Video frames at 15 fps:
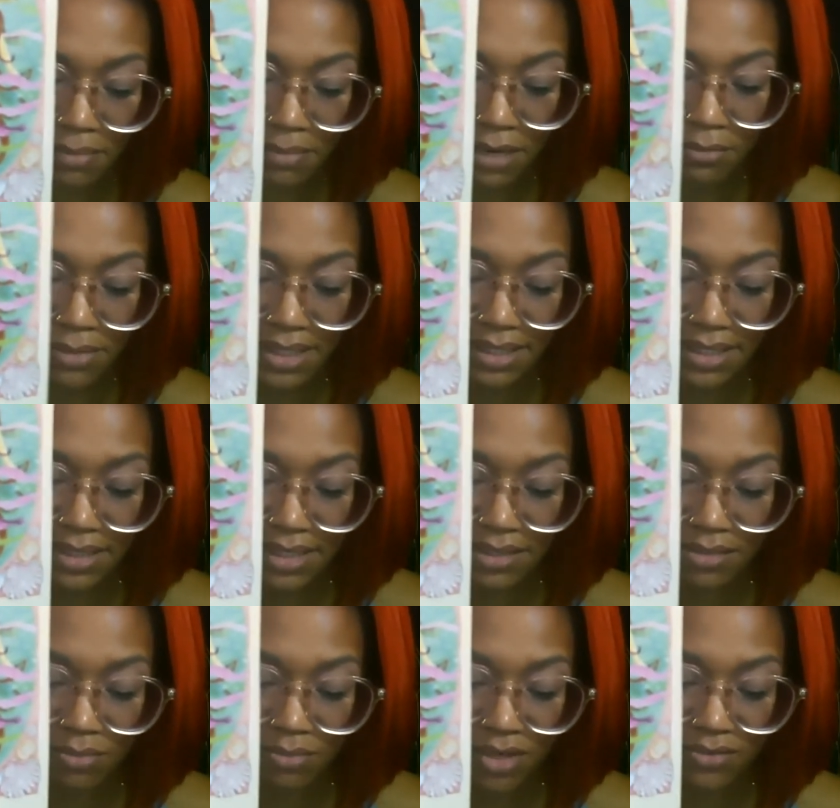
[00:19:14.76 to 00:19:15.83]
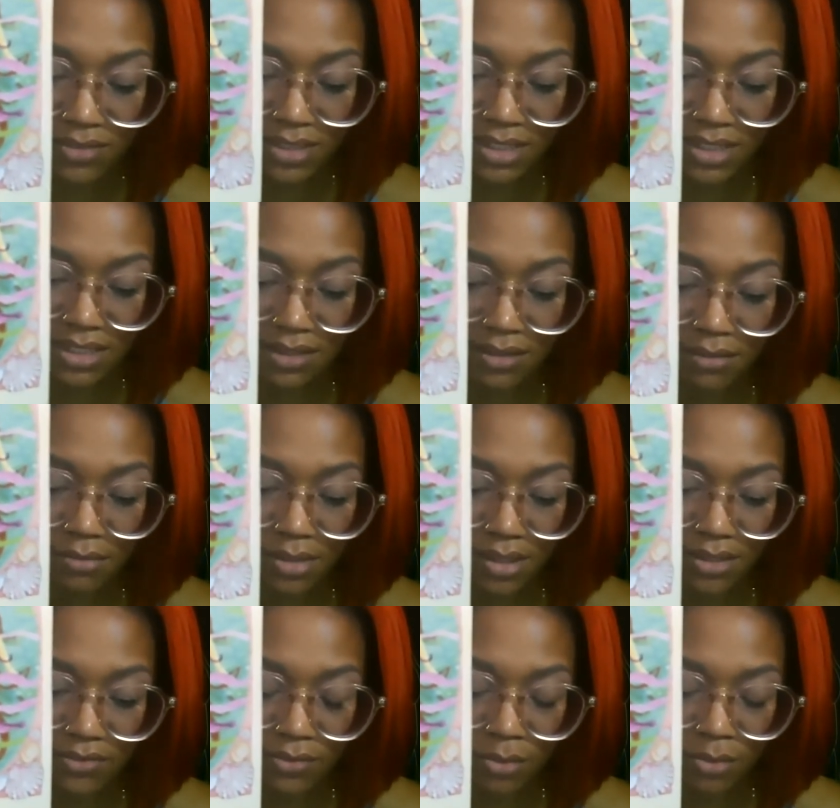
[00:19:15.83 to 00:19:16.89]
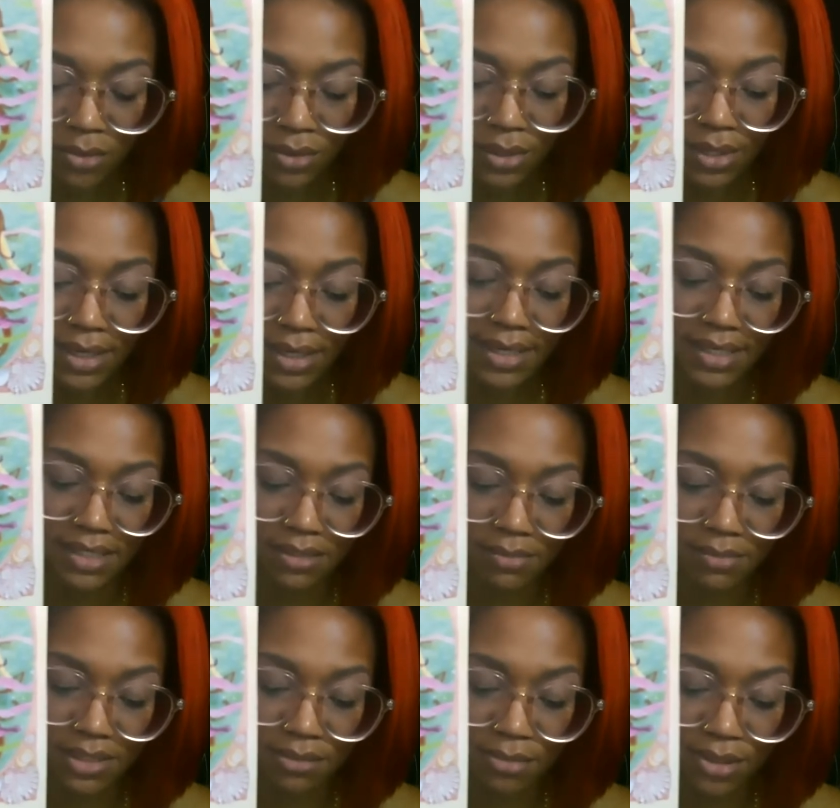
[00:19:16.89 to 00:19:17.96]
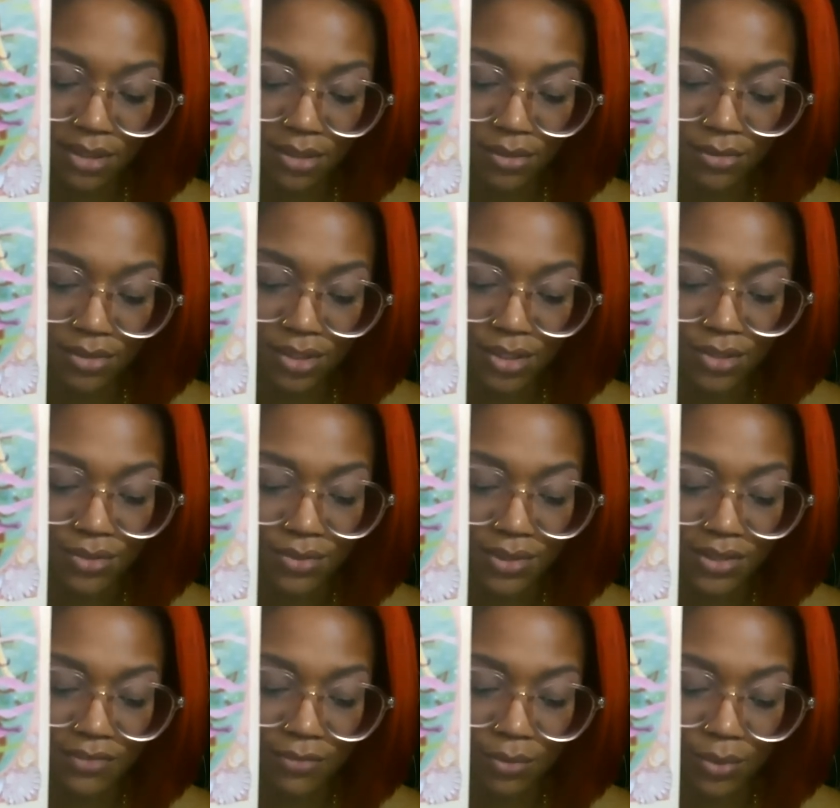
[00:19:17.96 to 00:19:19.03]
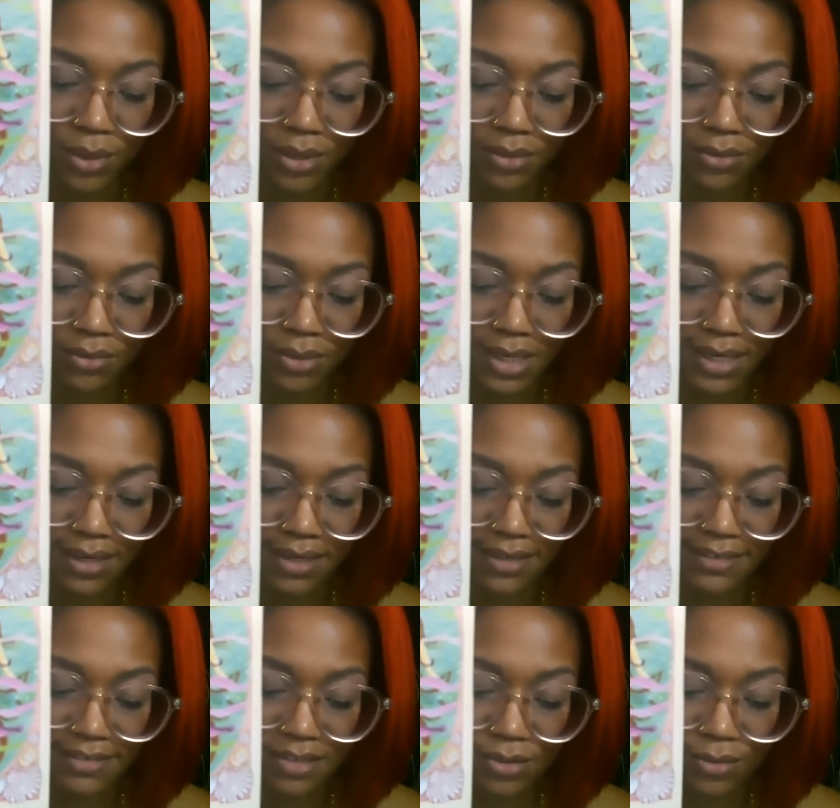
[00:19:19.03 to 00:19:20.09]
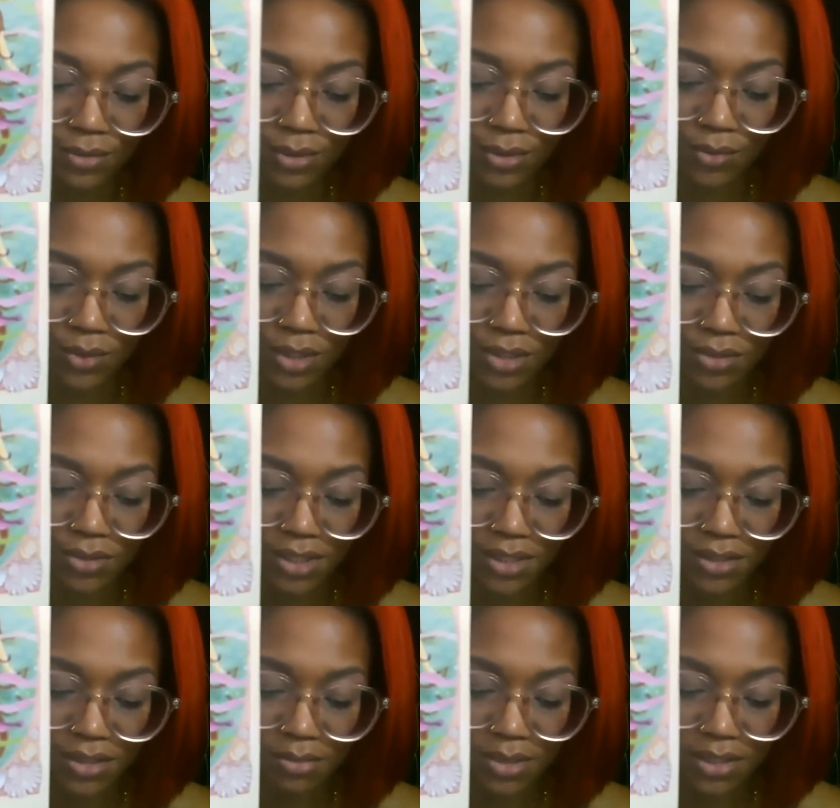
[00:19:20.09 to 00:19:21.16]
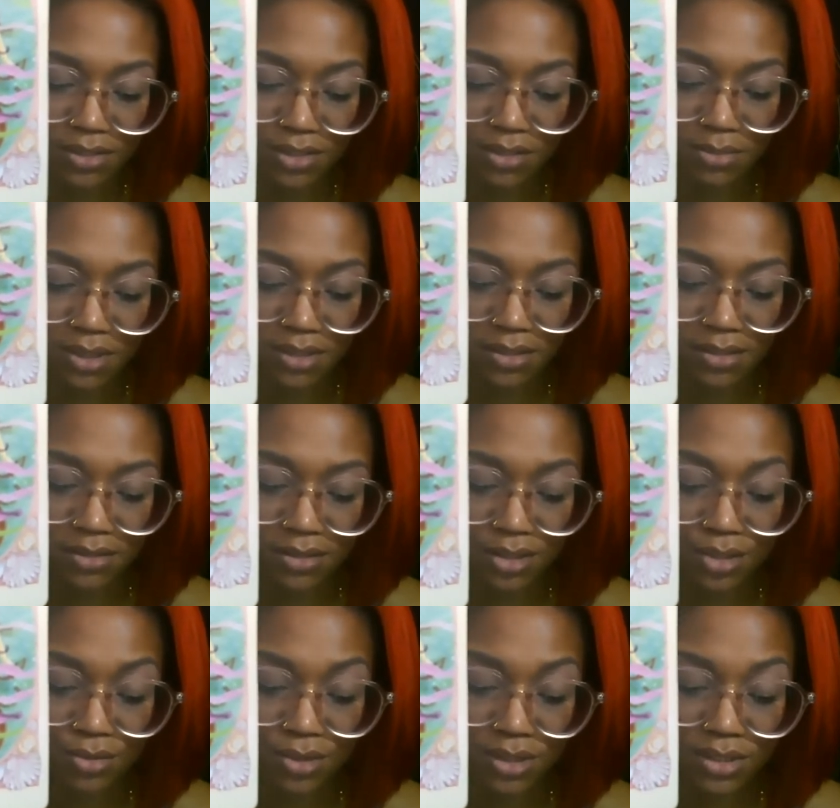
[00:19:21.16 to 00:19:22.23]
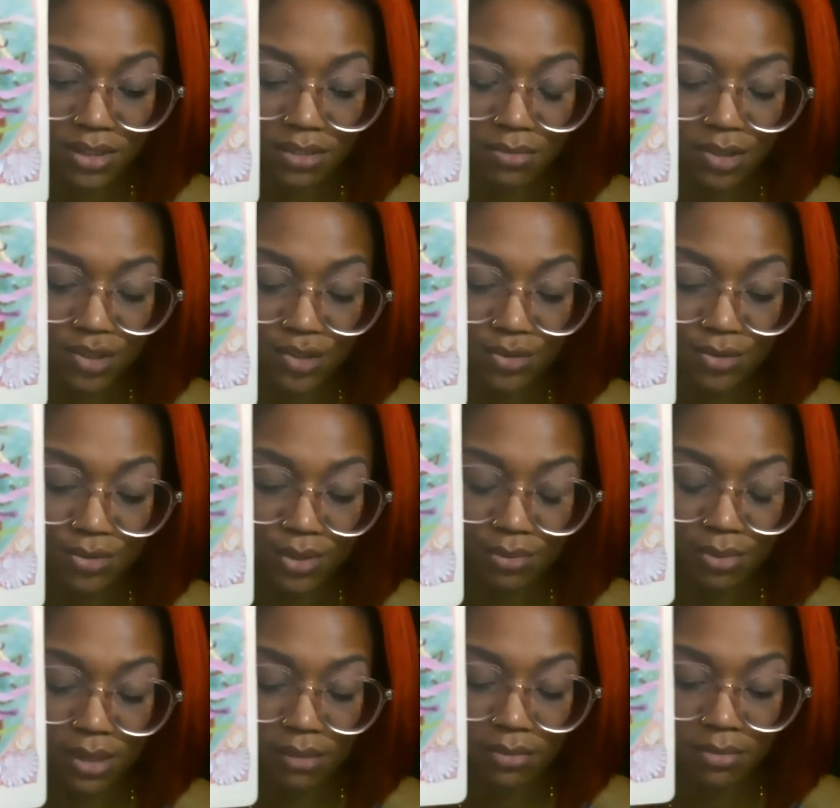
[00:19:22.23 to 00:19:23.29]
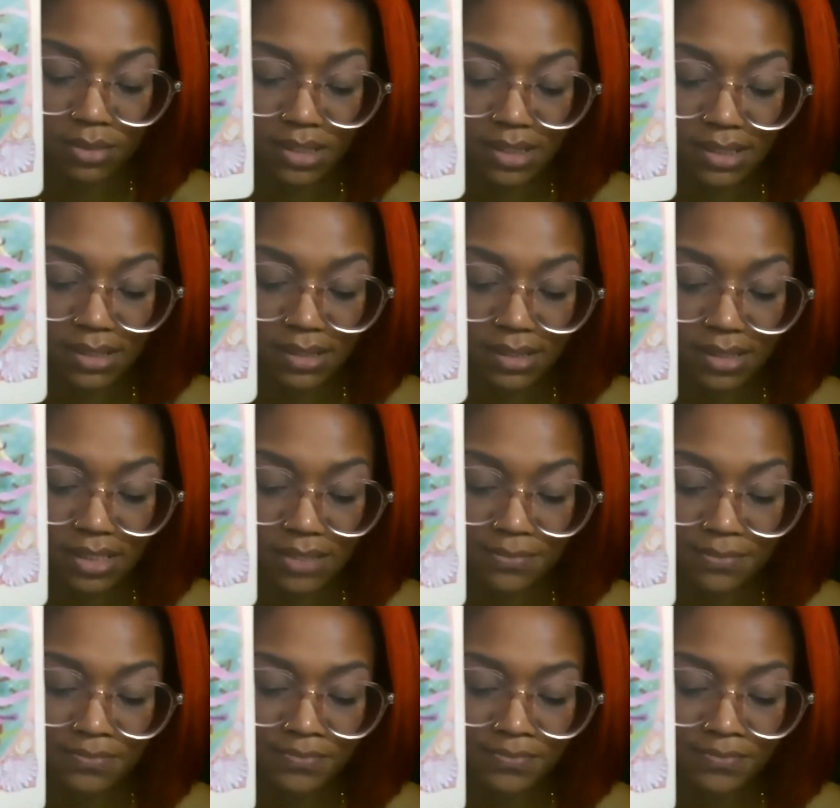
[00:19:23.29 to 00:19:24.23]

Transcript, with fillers: about money that is marvelous and unbelievable is about to be told to you. If what arises or what you hear appears to be good, too good to be true, it probably is.